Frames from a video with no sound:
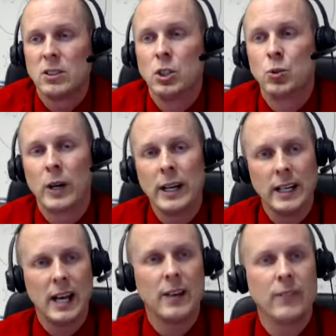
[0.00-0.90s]
great
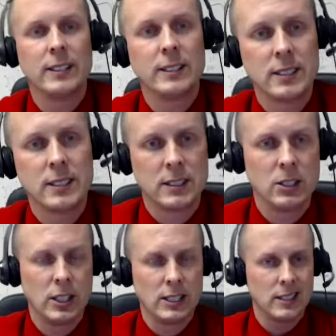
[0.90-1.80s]
evidence to
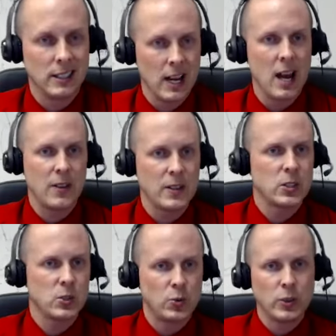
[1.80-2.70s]
suggest that, yeah,
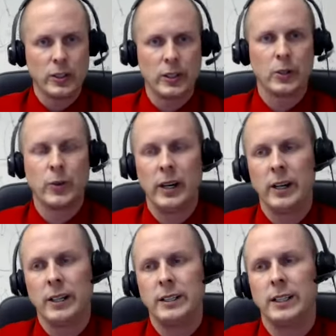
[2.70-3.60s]
this is really a great
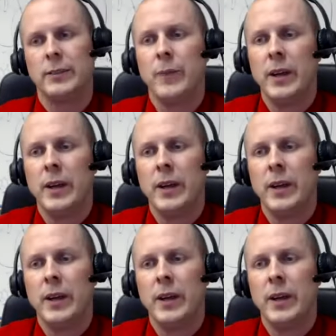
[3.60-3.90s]
idea.